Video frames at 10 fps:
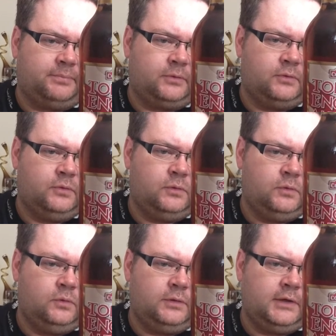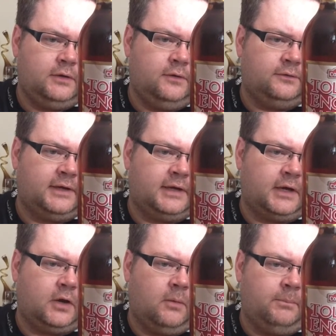brewed using a
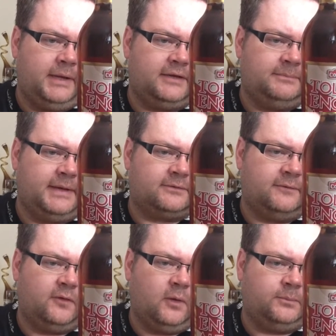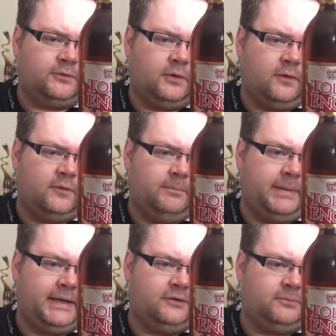complex mix of hops to offer
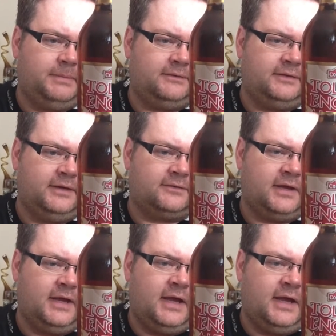balanced bitterness